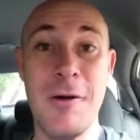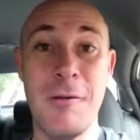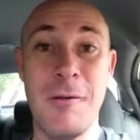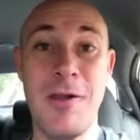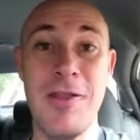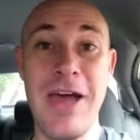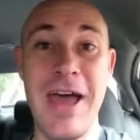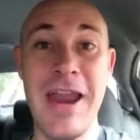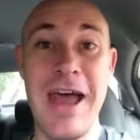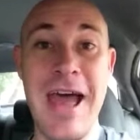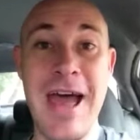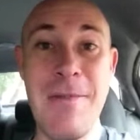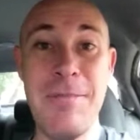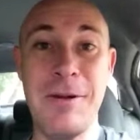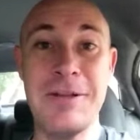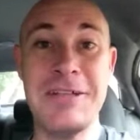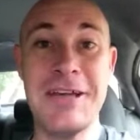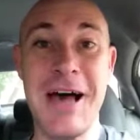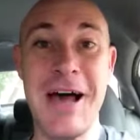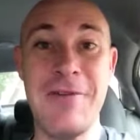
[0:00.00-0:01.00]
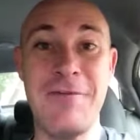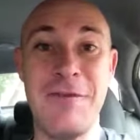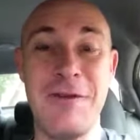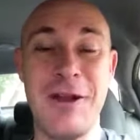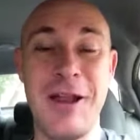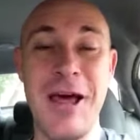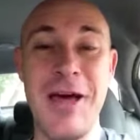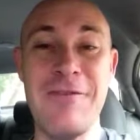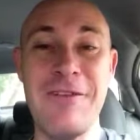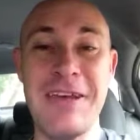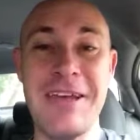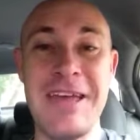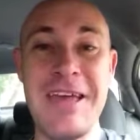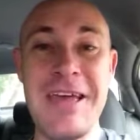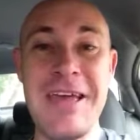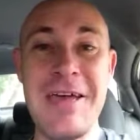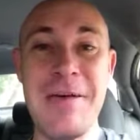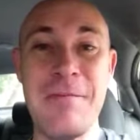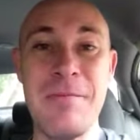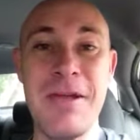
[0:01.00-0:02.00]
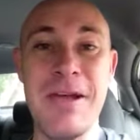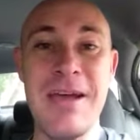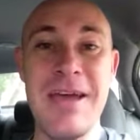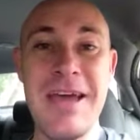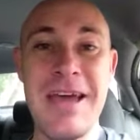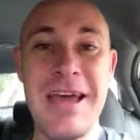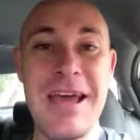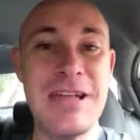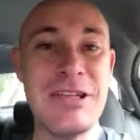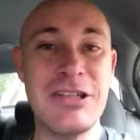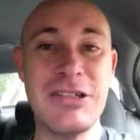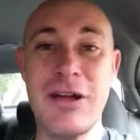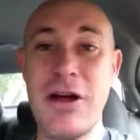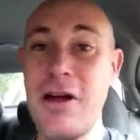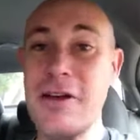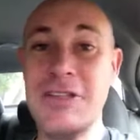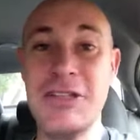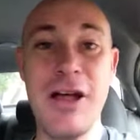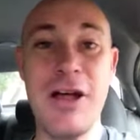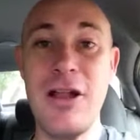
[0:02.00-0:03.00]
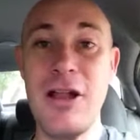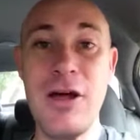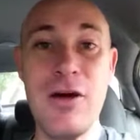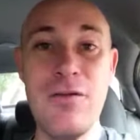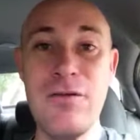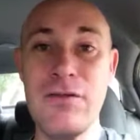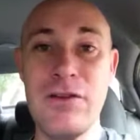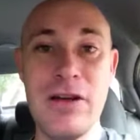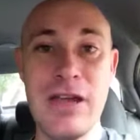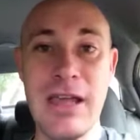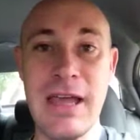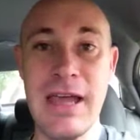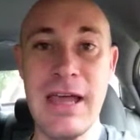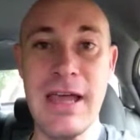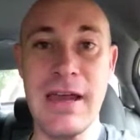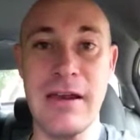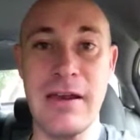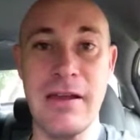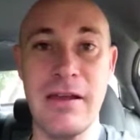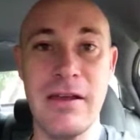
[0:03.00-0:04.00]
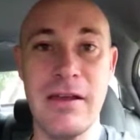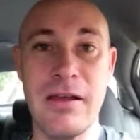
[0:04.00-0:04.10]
well, that appetite for loving Him, it starts all over again.